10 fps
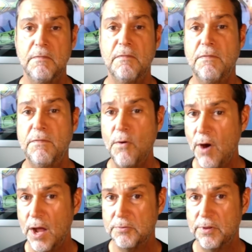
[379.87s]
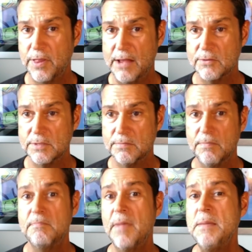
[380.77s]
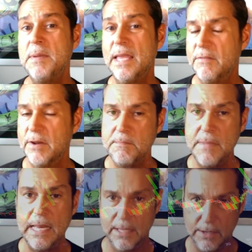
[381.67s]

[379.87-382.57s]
400,000, maybe even a million